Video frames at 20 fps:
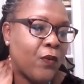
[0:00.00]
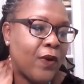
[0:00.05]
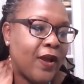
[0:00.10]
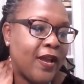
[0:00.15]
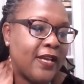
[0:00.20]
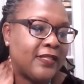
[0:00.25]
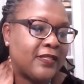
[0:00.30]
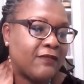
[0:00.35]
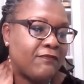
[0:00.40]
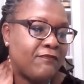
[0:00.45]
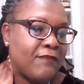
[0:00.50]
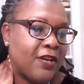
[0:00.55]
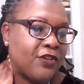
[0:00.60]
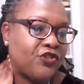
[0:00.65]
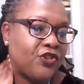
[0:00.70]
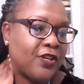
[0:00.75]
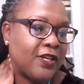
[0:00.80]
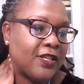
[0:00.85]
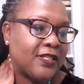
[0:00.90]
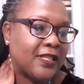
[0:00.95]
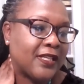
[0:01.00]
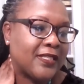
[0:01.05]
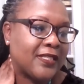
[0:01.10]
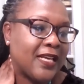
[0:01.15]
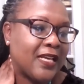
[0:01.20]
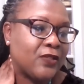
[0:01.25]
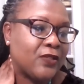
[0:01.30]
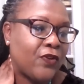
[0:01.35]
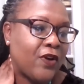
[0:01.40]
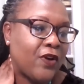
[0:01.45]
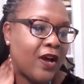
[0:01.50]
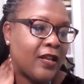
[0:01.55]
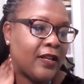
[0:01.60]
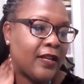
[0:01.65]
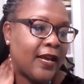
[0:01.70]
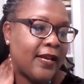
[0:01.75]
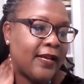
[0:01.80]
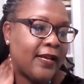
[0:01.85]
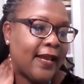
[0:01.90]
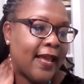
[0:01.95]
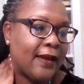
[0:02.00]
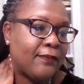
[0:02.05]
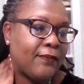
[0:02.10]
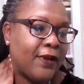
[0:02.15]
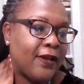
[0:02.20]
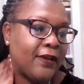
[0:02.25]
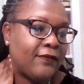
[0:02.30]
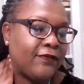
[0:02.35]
ways of measuring a successful online campaign?